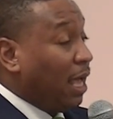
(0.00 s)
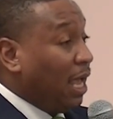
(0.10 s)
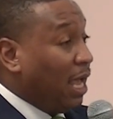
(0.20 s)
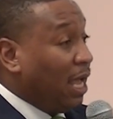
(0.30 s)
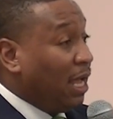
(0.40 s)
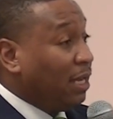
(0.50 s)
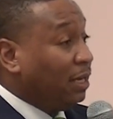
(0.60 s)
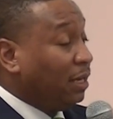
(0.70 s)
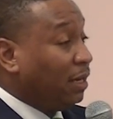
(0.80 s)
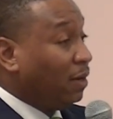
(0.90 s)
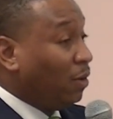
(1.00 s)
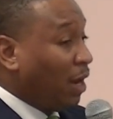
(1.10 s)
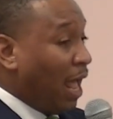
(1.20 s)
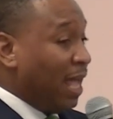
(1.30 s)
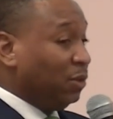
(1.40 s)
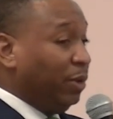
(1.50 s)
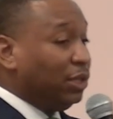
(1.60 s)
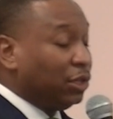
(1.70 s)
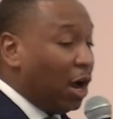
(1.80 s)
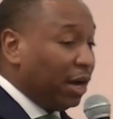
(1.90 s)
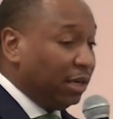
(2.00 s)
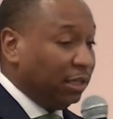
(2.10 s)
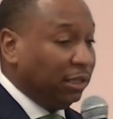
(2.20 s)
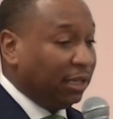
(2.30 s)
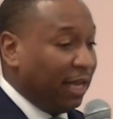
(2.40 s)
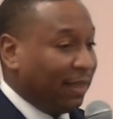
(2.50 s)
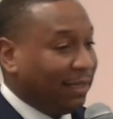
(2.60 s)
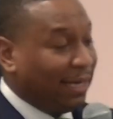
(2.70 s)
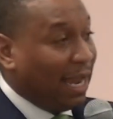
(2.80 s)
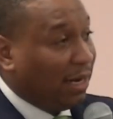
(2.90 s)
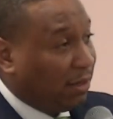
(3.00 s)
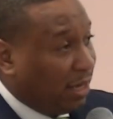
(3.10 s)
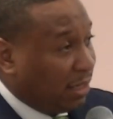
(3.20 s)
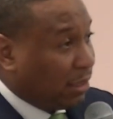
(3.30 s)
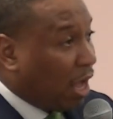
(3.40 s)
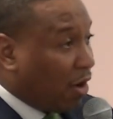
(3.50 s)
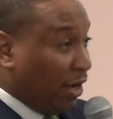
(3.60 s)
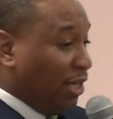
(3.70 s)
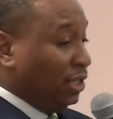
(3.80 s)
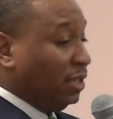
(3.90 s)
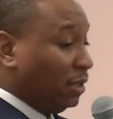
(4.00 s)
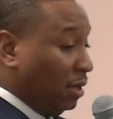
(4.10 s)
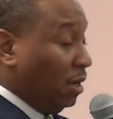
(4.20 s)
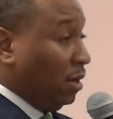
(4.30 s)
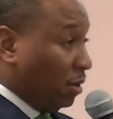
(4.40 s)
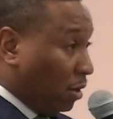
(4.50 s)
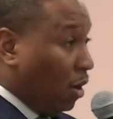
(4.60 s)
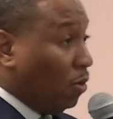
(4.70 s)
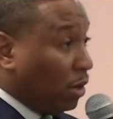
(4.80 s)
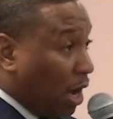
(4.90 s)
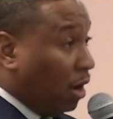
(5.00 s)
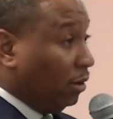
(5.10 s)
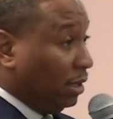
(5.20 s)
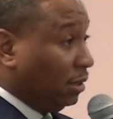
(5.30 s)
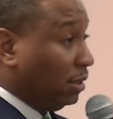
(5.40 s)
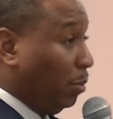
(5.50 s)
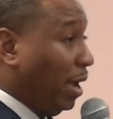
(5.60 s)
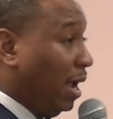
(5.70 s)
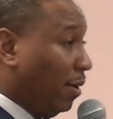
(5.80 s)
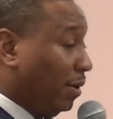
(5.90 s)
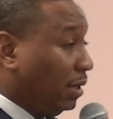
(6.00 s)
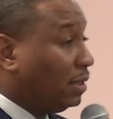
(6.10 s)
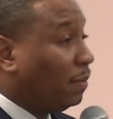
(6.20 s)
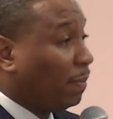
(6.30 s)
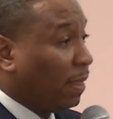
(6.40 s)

And as we started to look at the data and talking and just cold calling some parents,